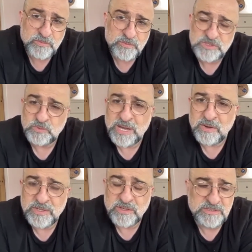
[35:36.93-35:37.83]
We said,
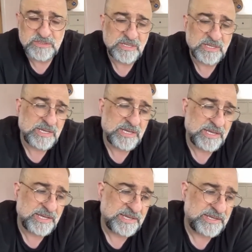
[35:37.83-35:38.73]
"How?" He goes,
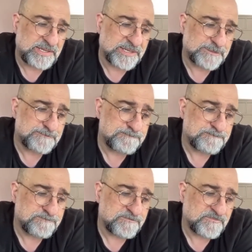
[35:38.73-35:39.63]
he
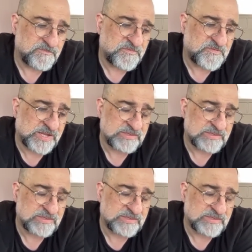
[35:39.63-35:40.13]
fell